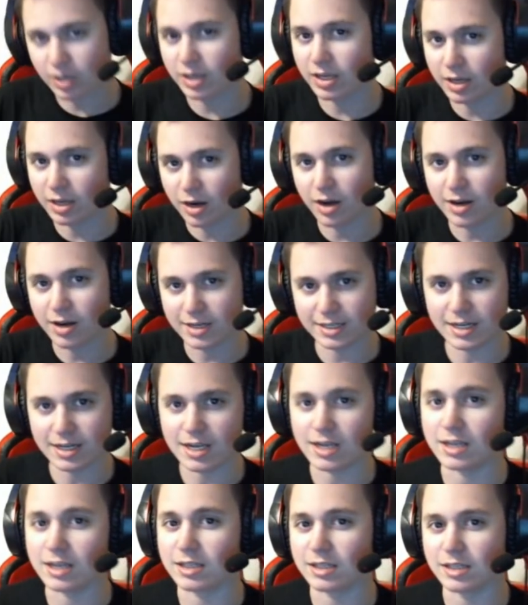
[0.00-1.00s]
get on his
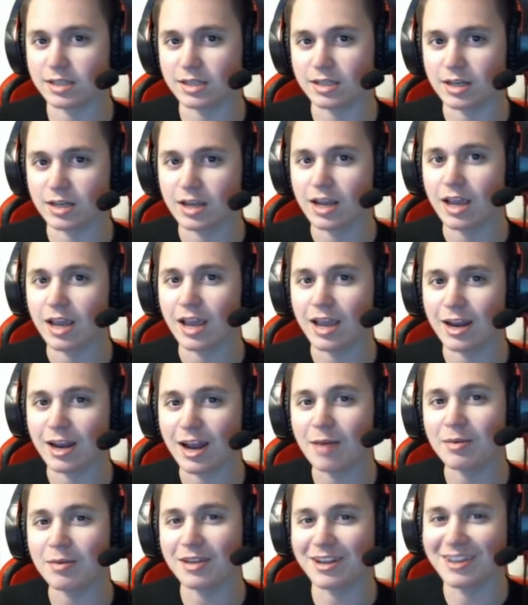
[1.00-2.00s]
knees and
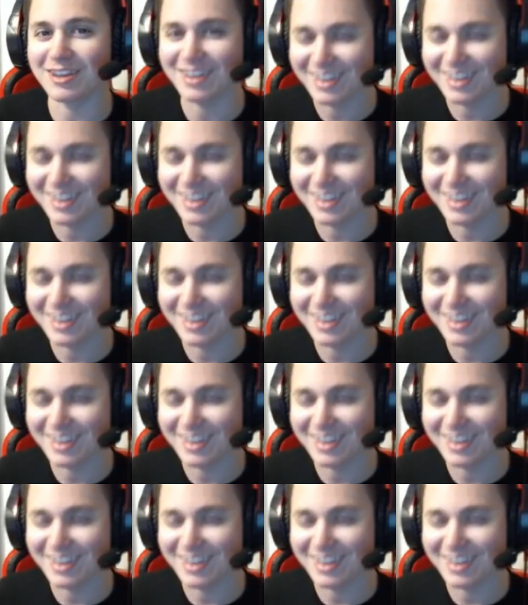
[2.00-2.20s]
I'm gonna